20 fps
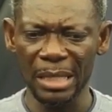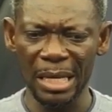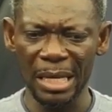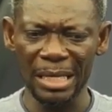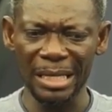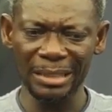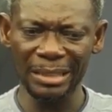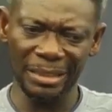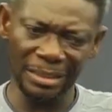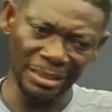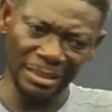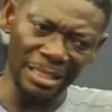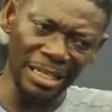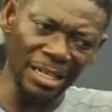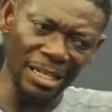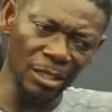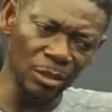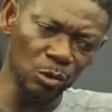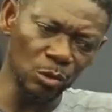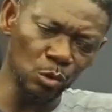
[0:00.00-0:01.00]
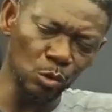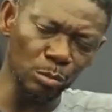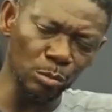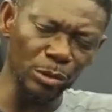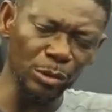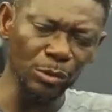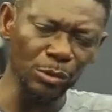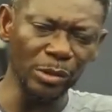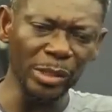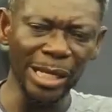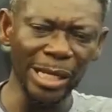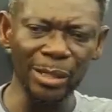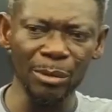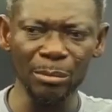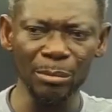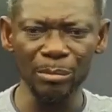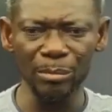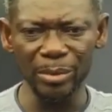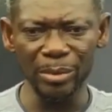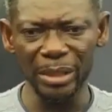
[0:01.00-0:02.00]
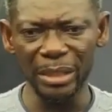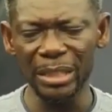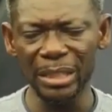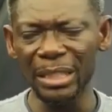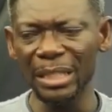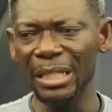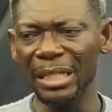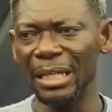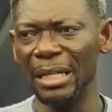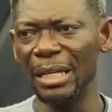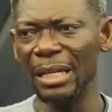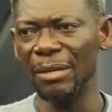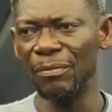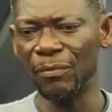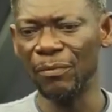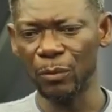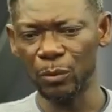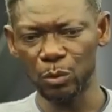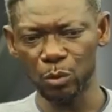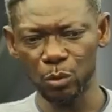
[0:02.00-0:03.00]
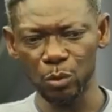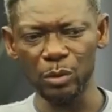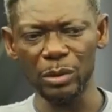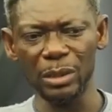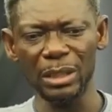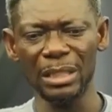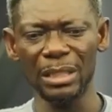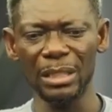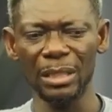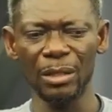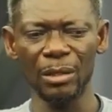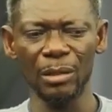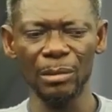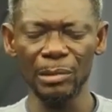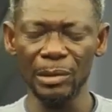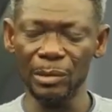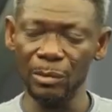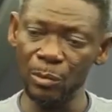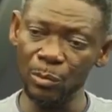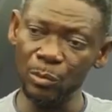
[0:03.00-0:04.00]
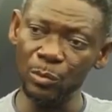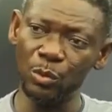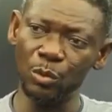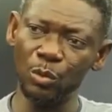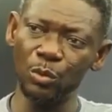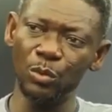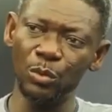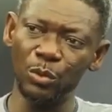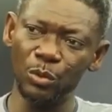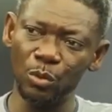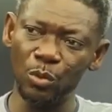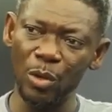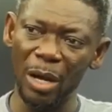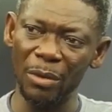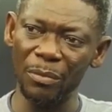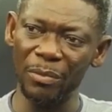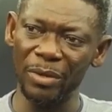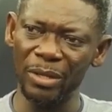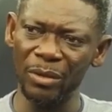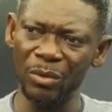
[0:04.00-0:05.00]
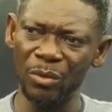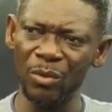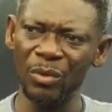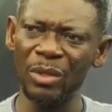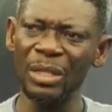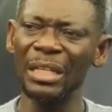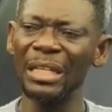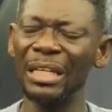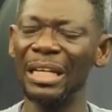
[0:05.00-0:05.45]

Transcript: Na a tetan, so minian be a for so we, so we so adreno,